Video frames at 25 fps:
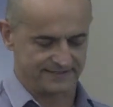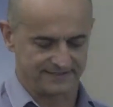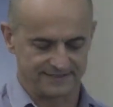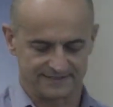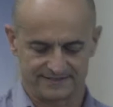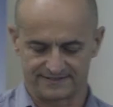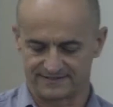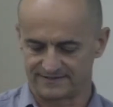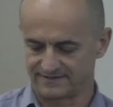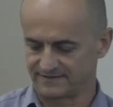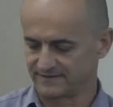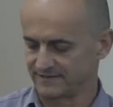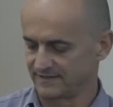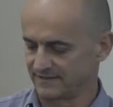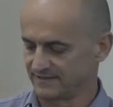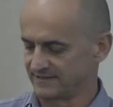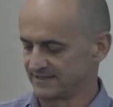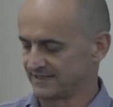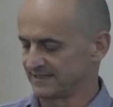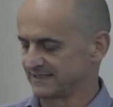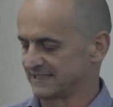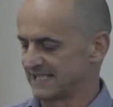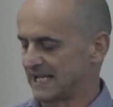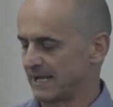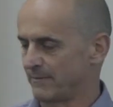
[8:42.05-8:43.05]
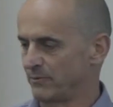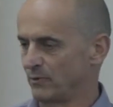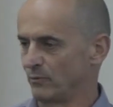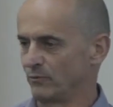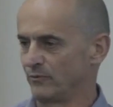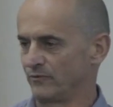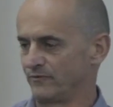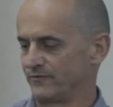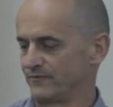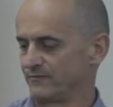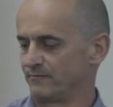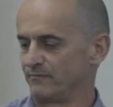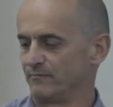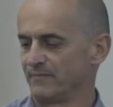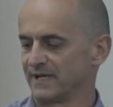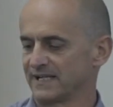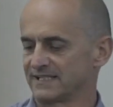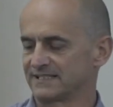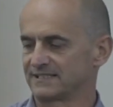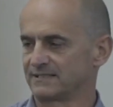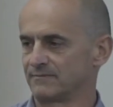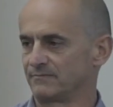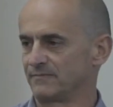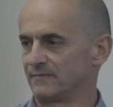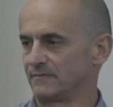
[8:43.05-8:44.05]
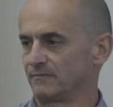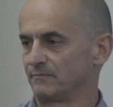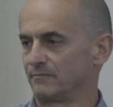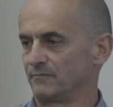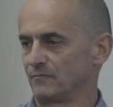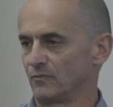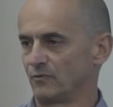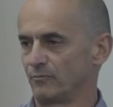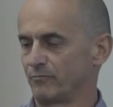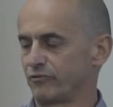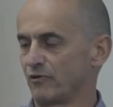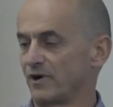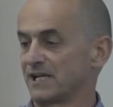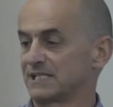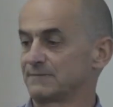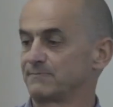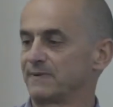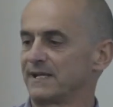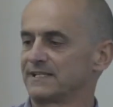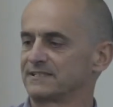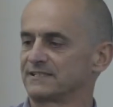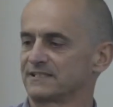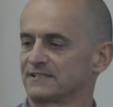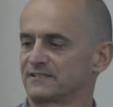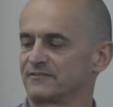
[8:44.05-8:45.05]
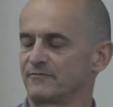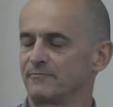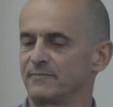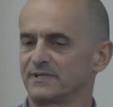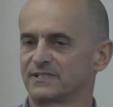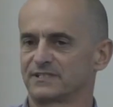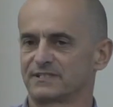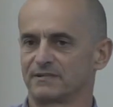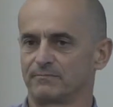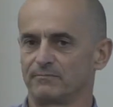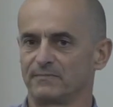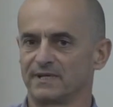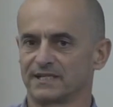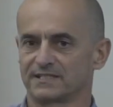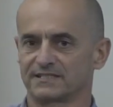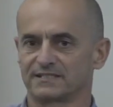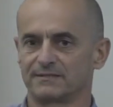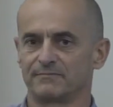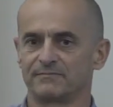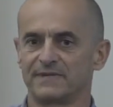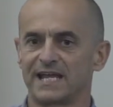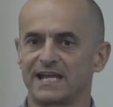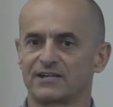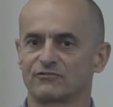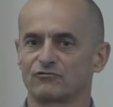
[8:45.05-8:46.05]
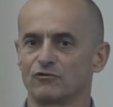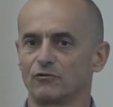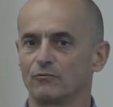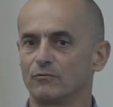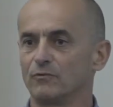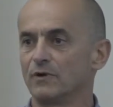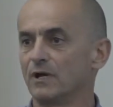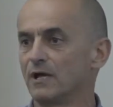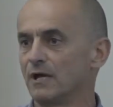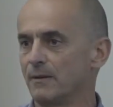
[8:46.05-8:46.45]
This is an example of Price Plastics has mixed some natural